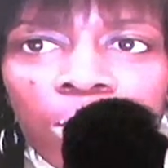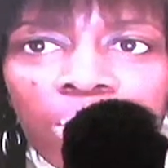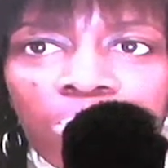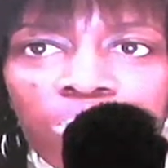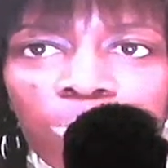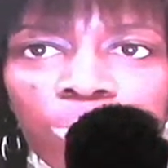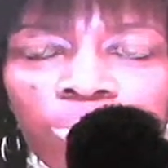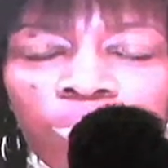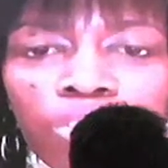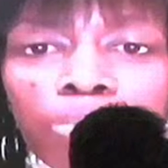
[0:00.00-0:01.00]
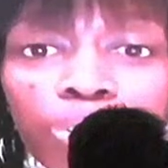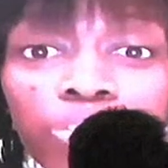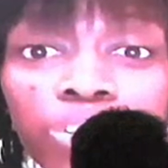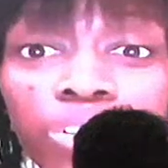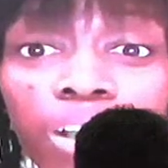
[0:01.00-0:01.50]
And so it's very much
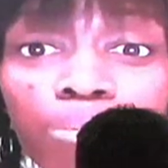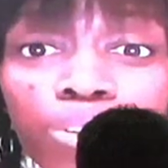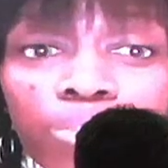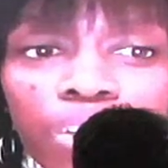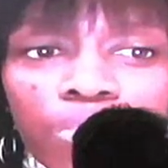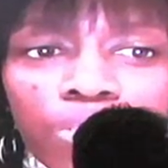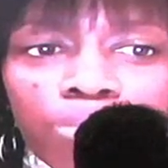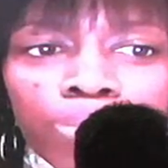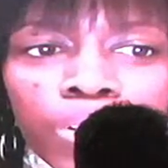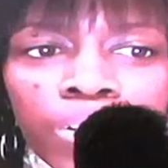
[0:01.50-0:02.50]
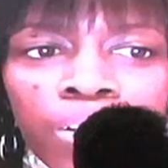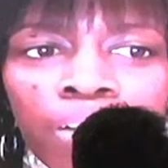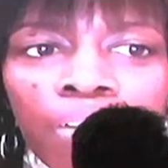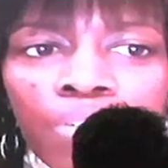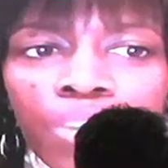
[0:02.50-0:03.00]
a collaborative effort, but
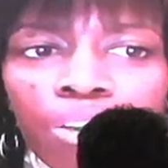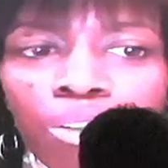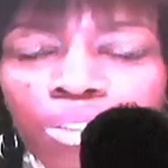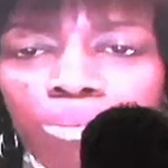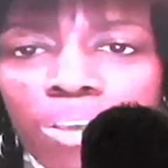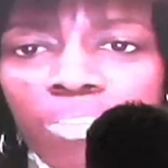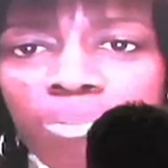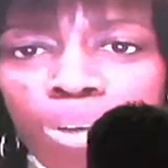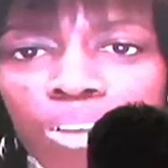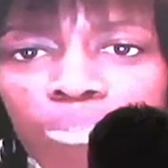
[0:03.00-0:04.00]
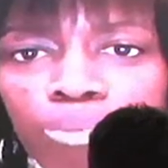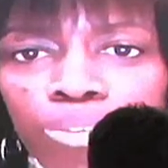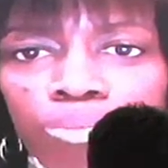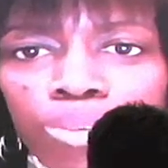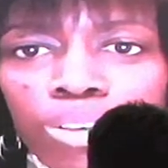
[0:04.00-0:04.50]
the only way it's possible
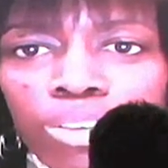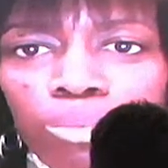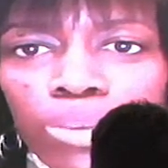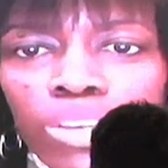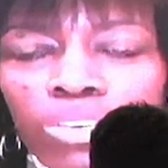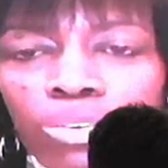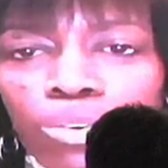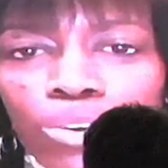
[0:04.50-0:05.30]
is because we can